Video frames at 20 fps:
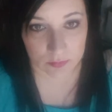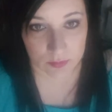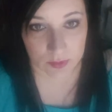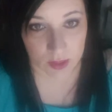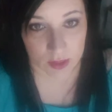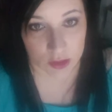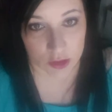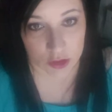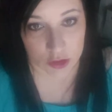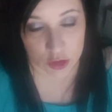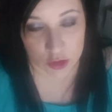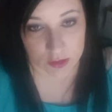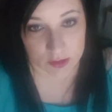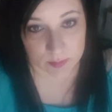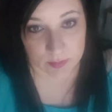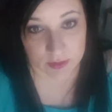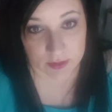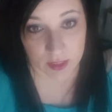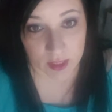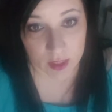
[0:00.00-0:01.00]
They could just
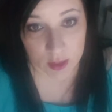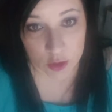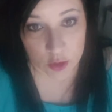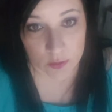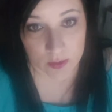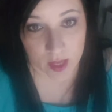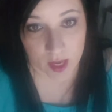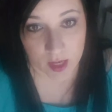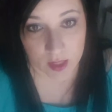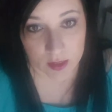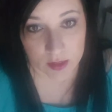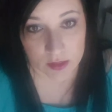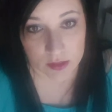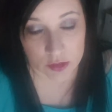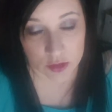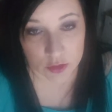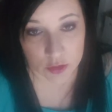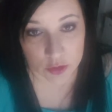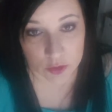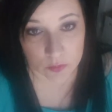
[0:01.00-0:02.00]
be telling you that because
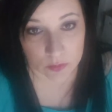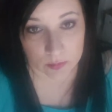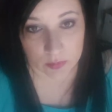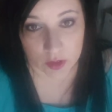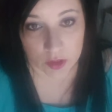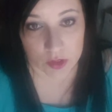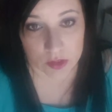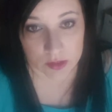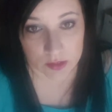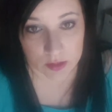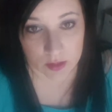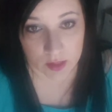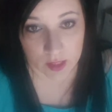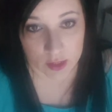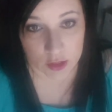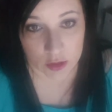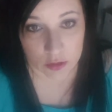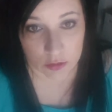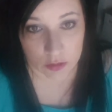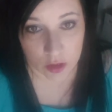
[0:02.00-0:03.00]
they're too embarrassed to let
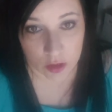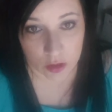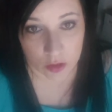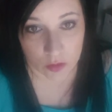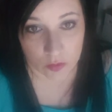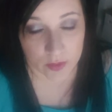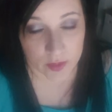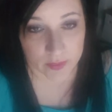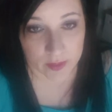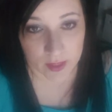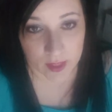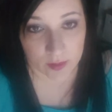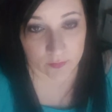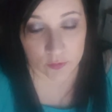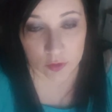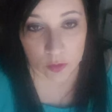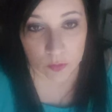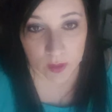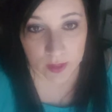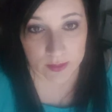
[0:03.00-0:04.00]
you know that they have
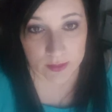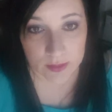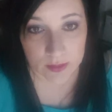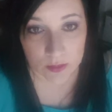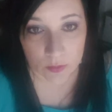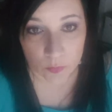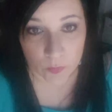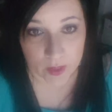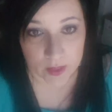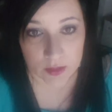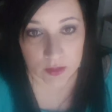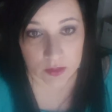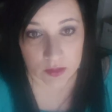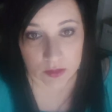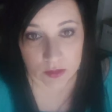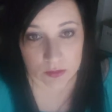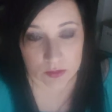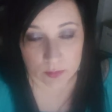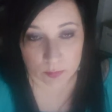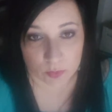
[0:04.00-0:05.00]
no idea when to
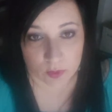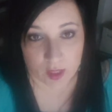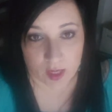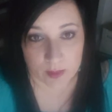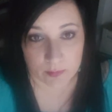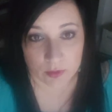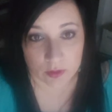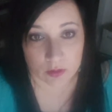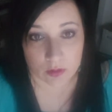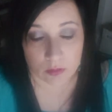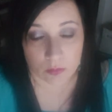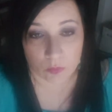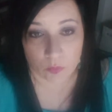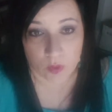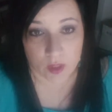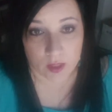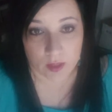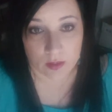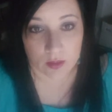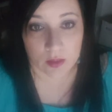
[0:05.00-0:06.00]
use a primer or
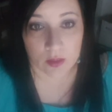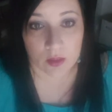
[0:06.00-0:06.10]
what